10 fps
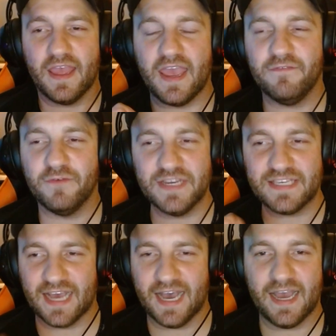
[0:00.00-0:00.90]
Every
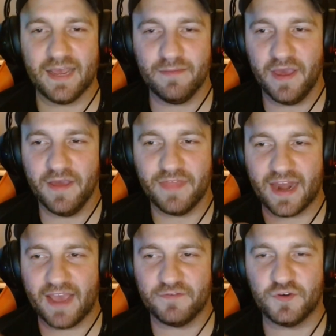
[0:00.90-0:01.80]
time
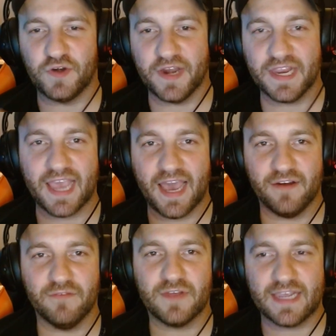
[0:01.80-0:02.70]
that I've drank
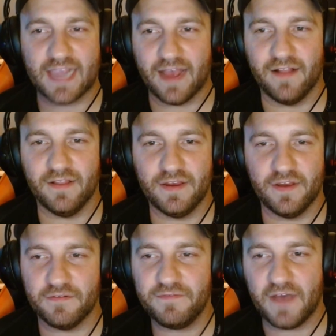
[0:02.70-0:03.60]
out of a gallon
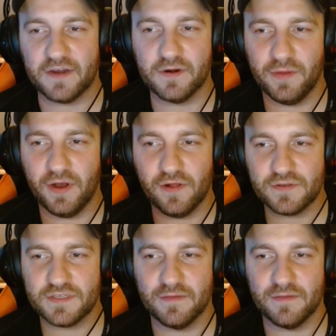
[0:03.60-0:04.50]
of Fireball
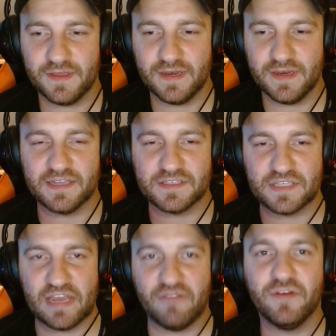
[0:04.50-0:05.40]
or something, it has
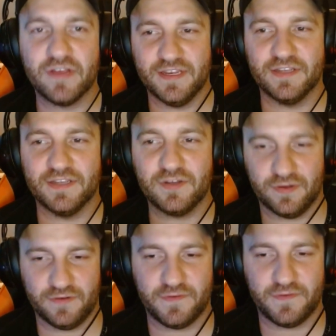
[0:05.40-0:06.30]
never ended
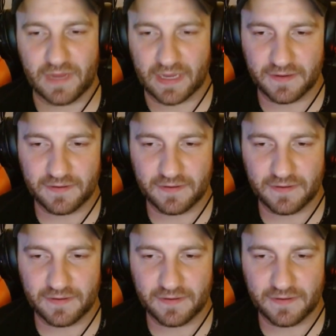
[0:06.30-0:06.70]
good for me.